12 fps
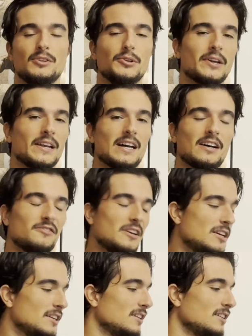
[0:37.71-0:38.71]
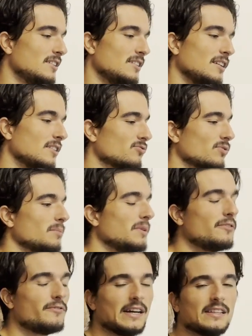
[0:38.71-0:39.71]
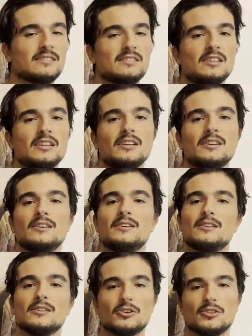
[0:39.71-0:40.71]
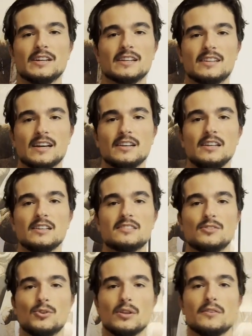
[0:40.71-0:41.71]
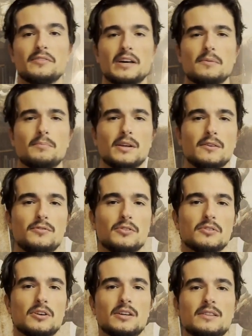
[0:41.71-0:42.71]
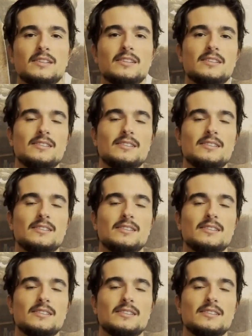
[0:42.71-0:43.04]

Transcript: You can have extremely fancy learning techniques and all of that, but if you're not